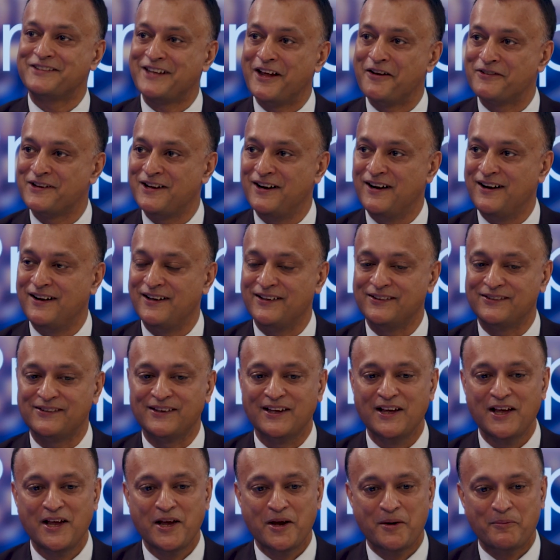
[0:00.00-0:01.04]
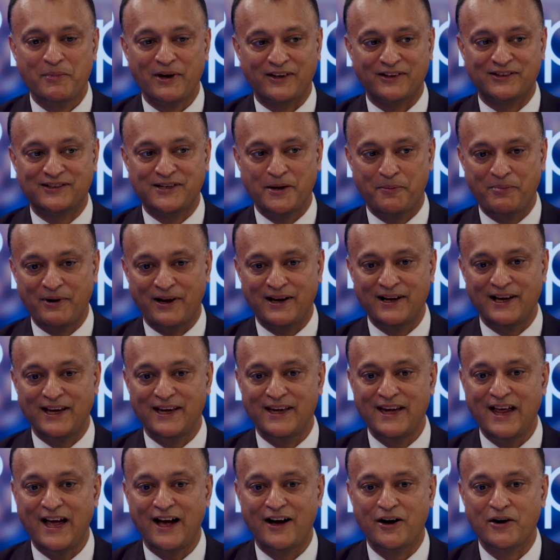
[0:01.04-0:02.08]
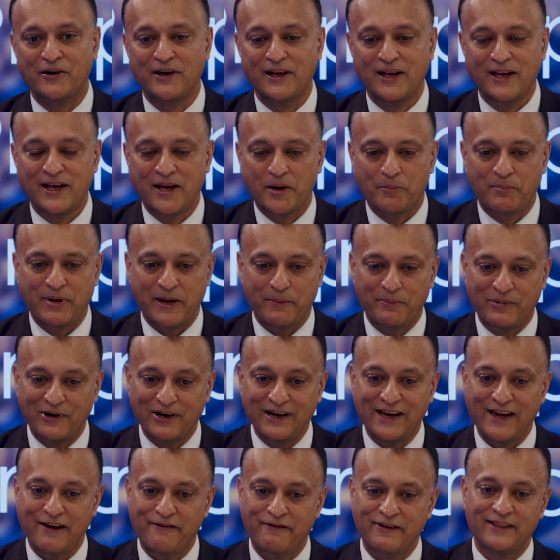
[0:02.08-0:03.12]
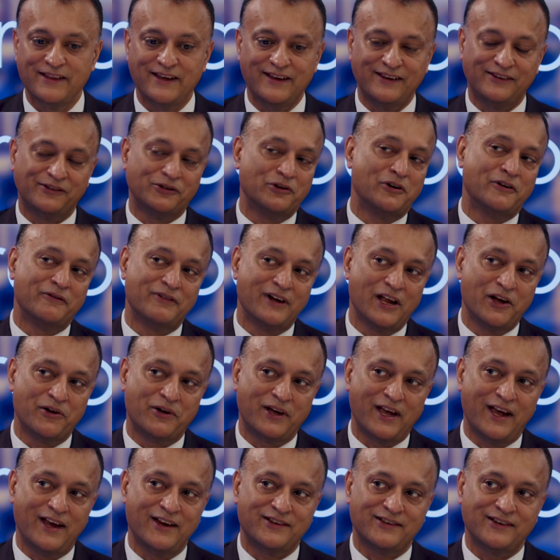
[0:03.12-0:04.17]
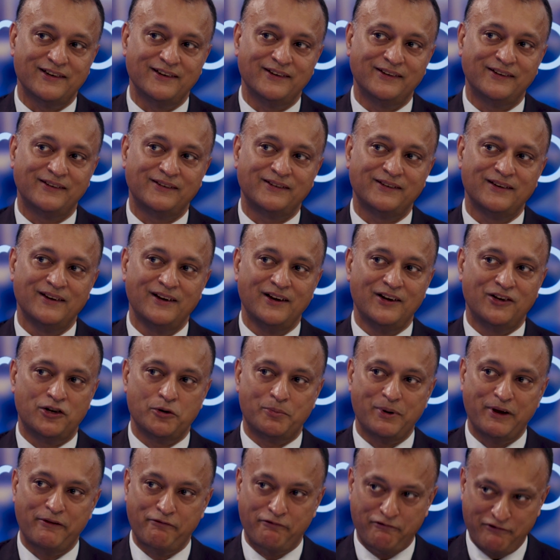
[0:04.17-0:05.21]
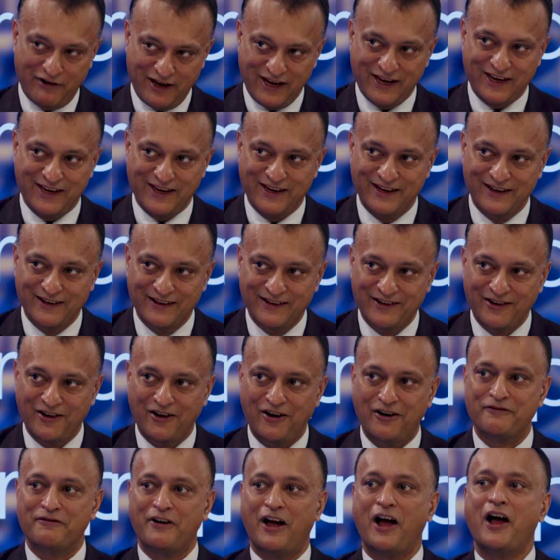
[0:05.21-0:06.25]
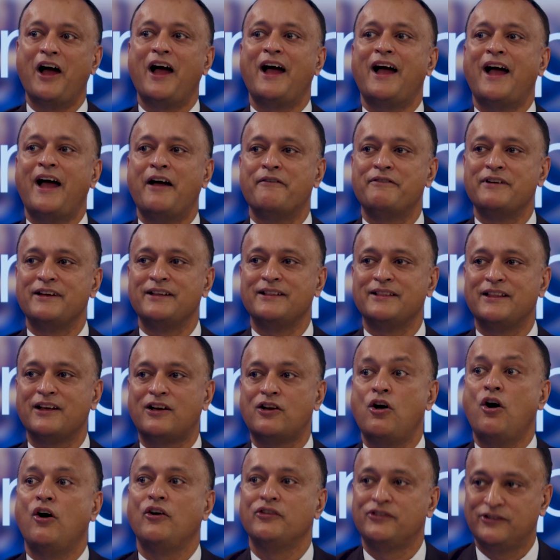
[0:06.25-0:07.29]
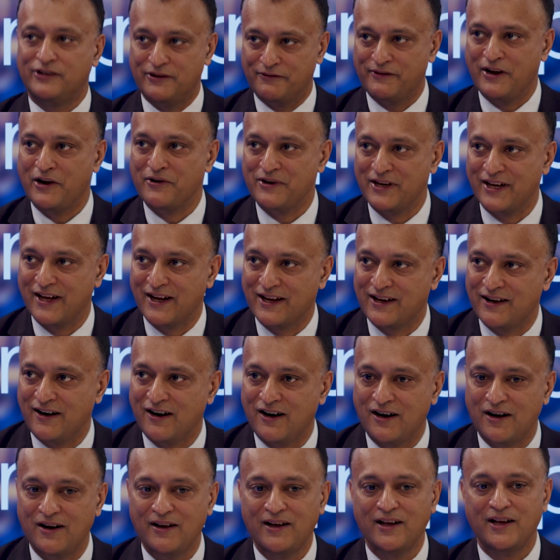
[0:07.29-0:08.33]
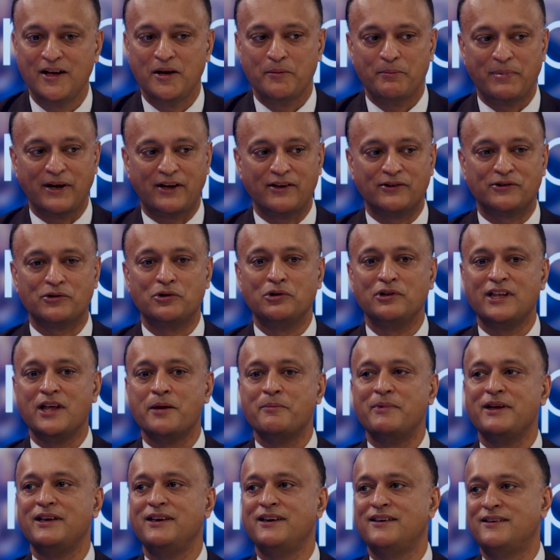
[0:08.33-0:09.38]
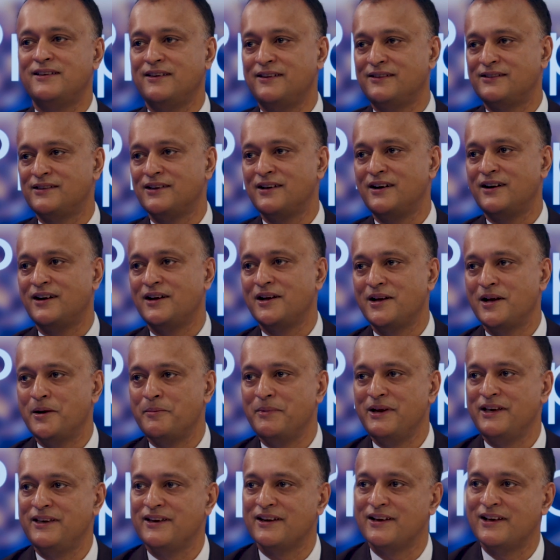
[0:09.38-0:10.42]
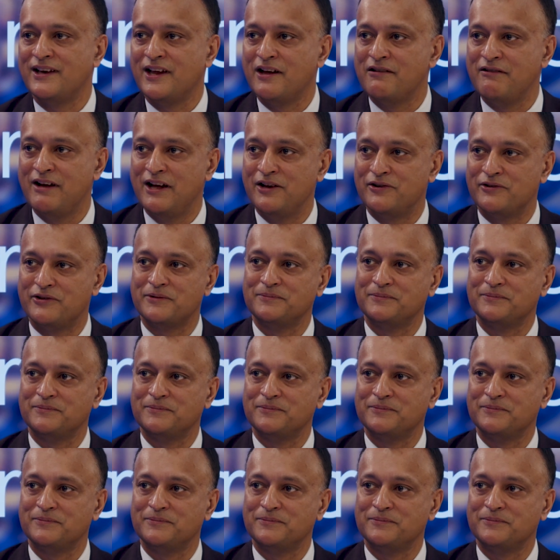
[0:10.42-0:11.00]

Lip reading: have cars, because typically now people live in these sort of locations to be free of having the cost of owning a car, because all the amenities are immediately around.